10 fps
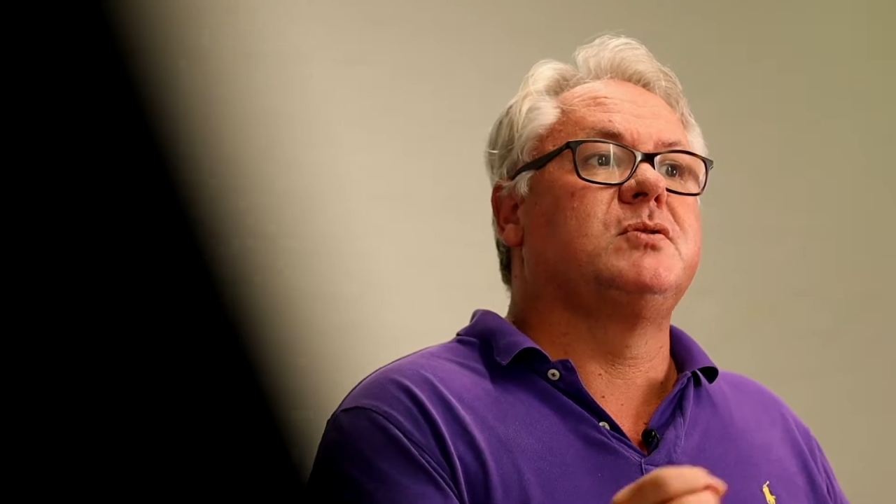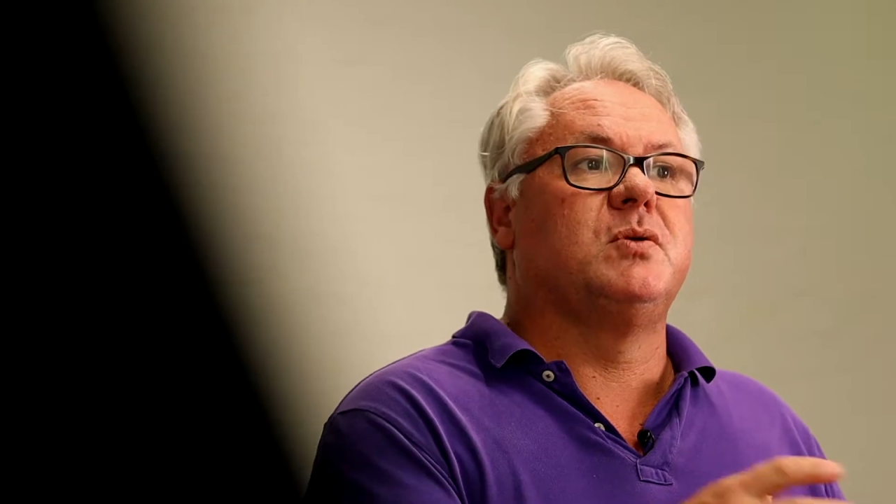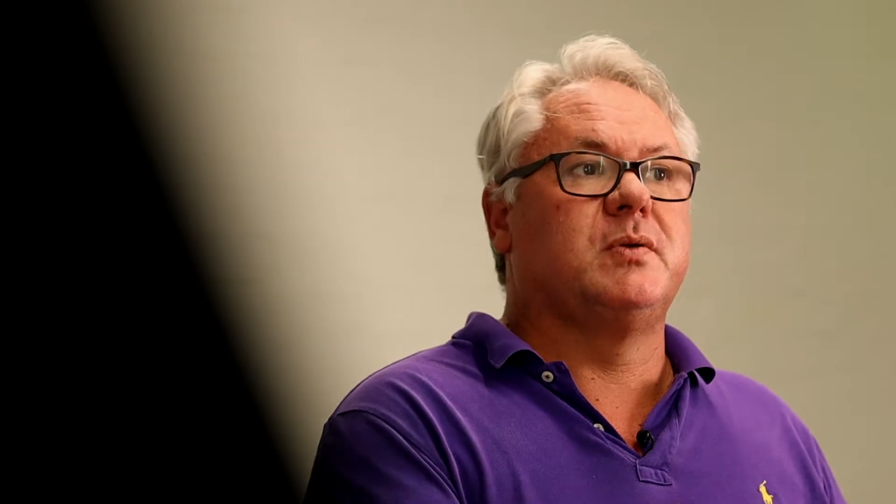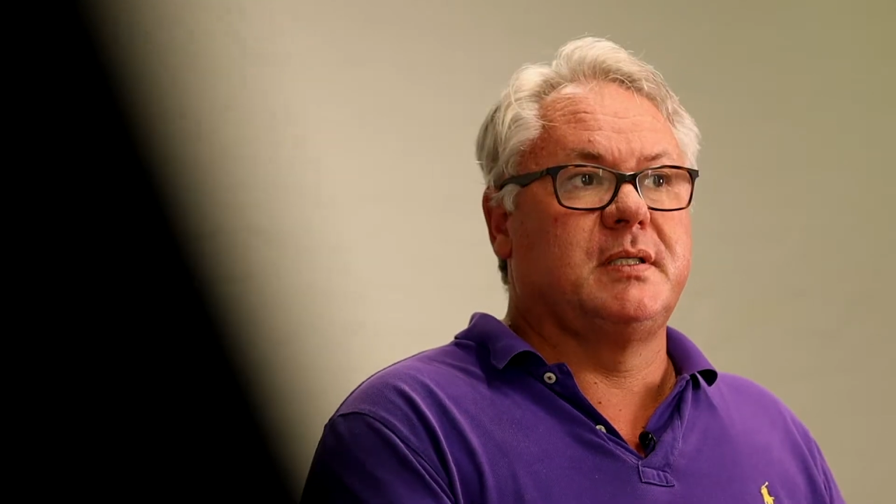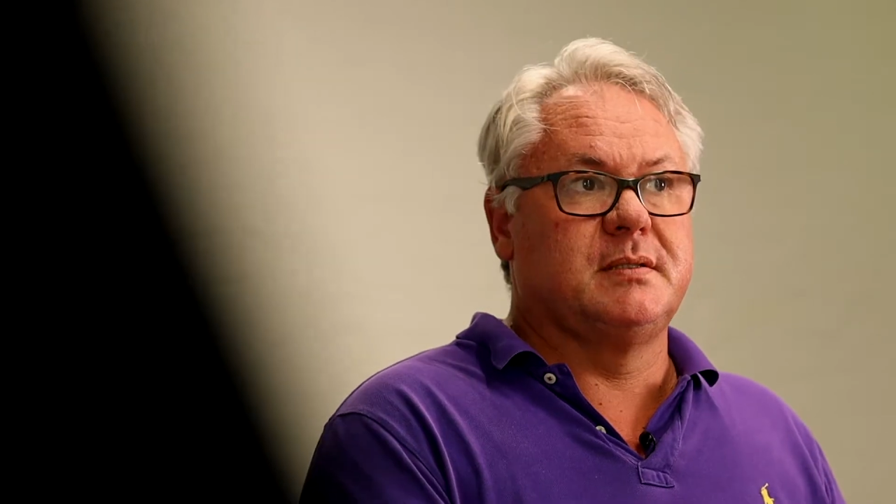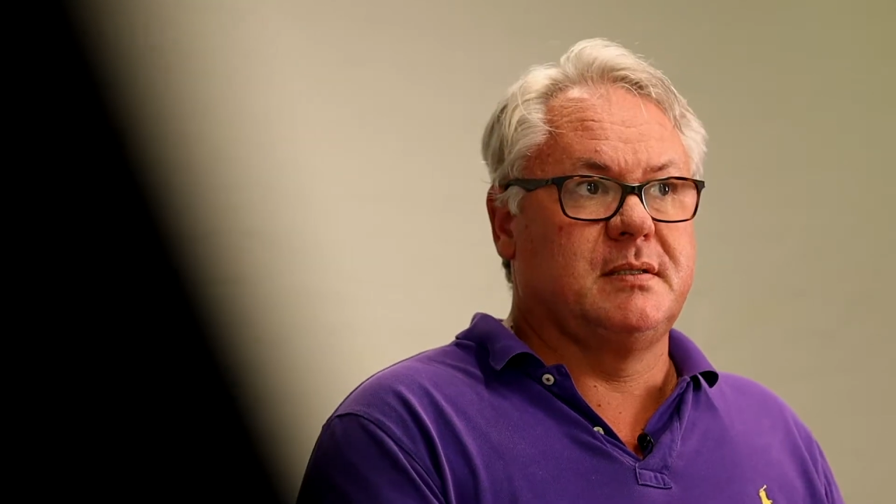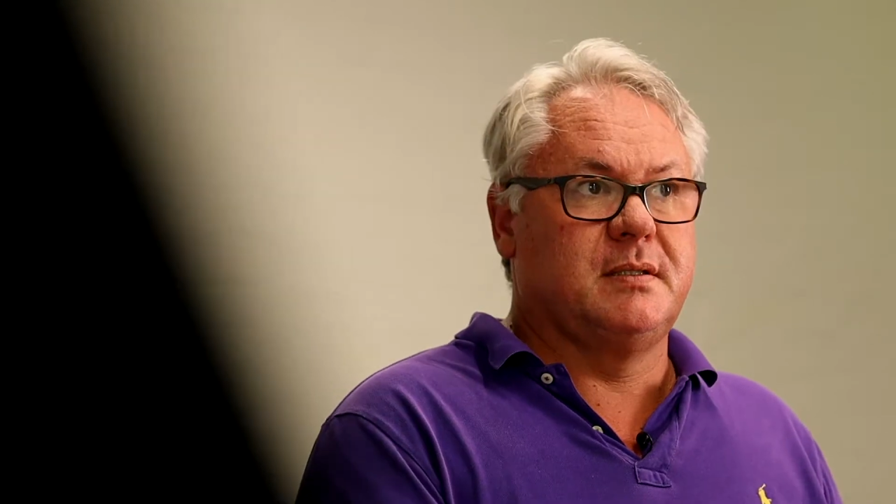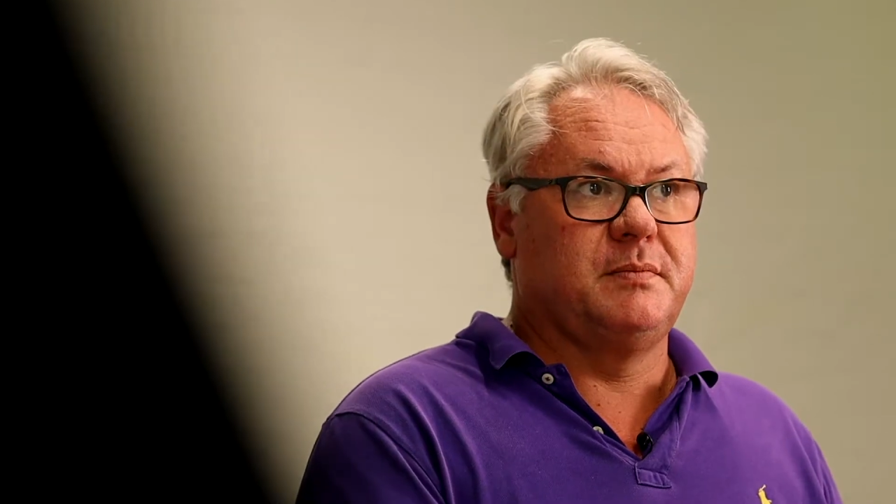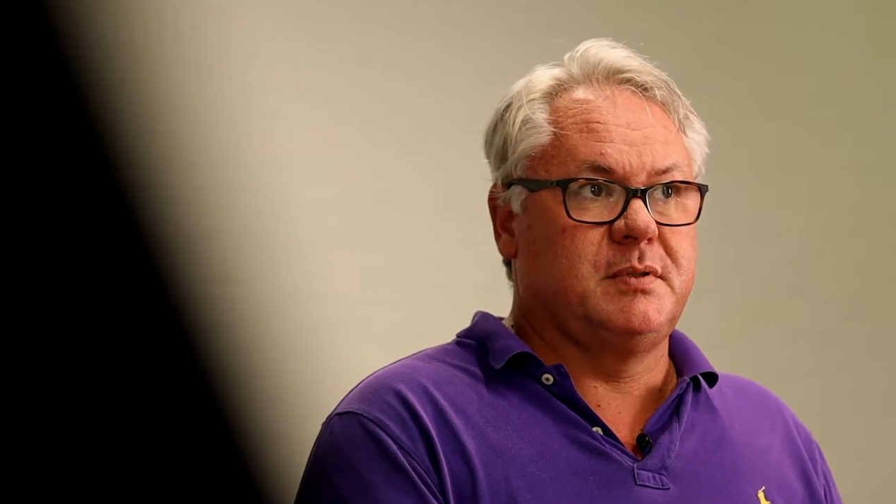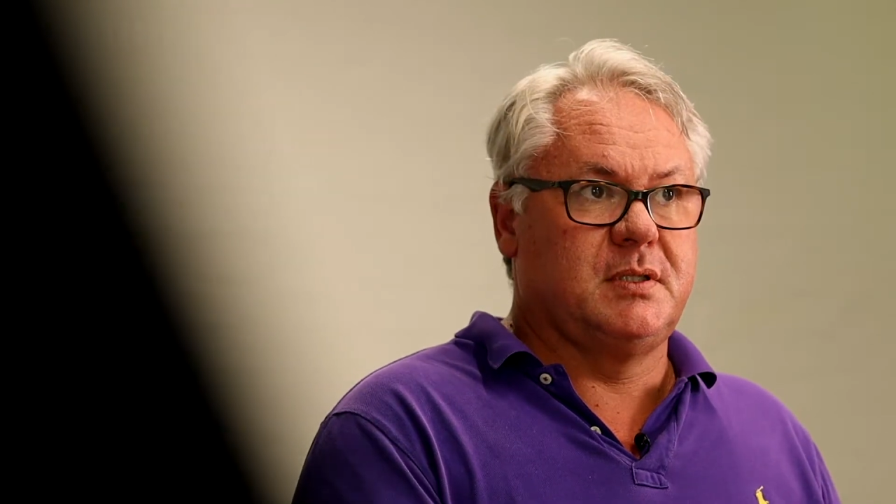and talking
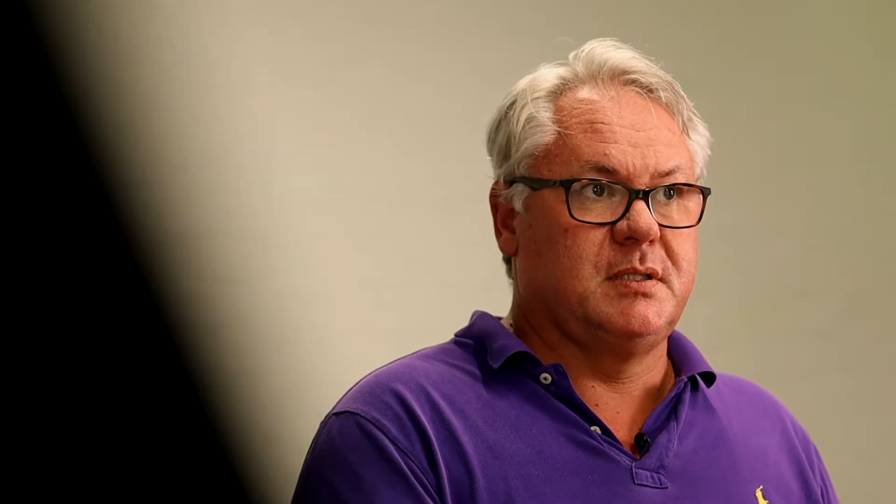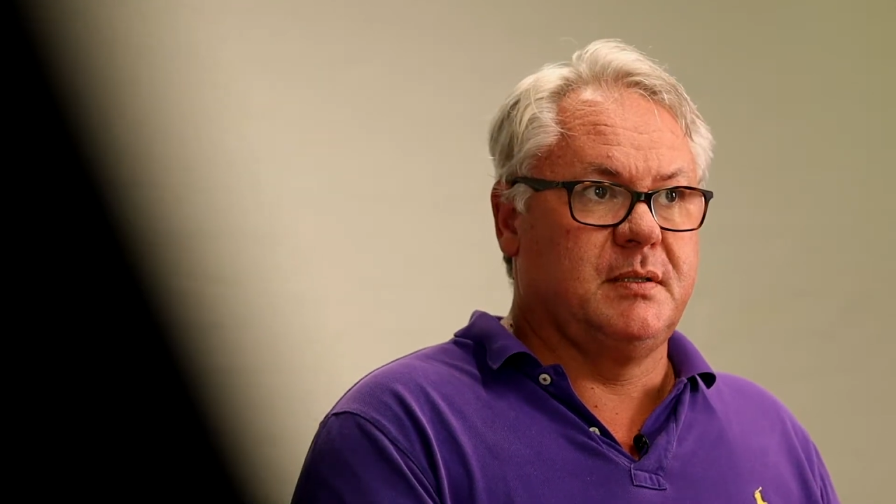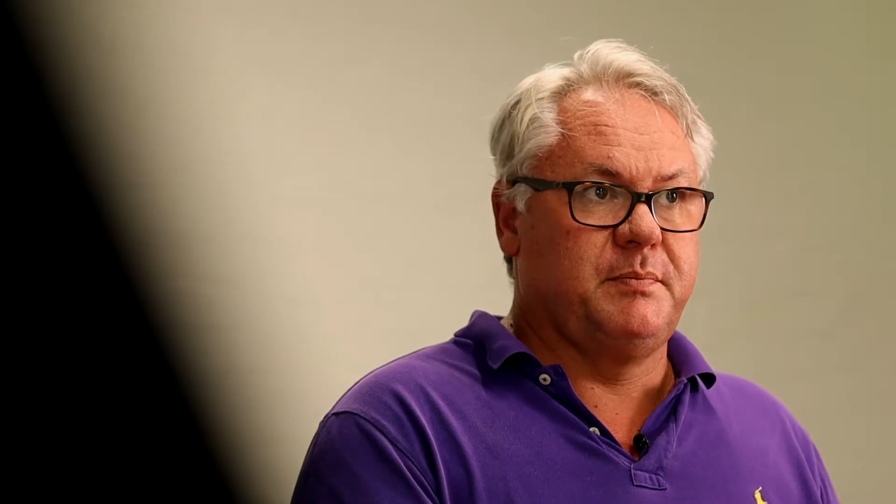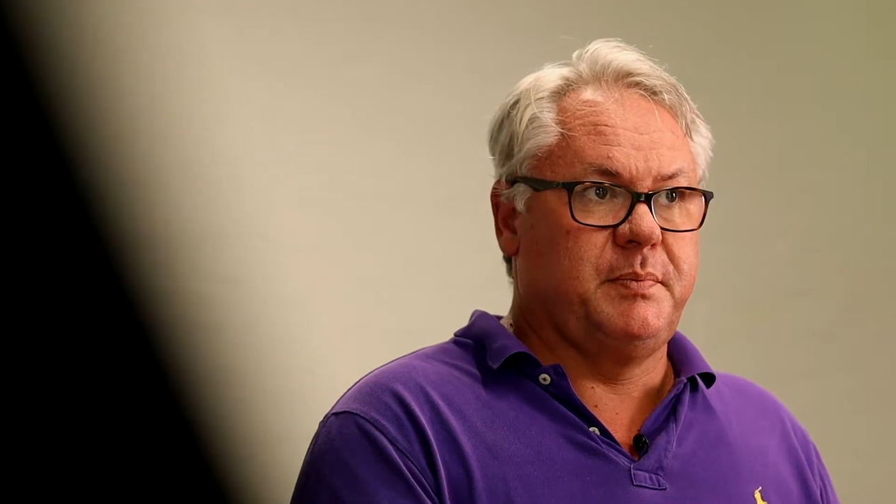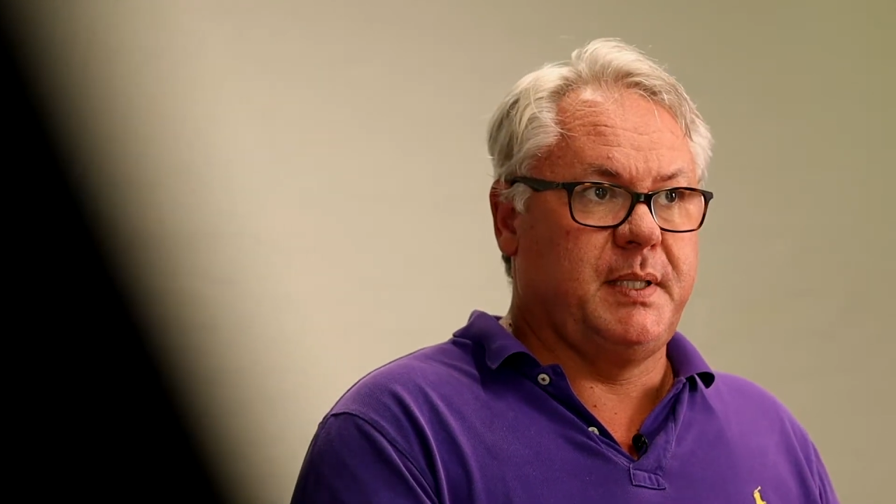to the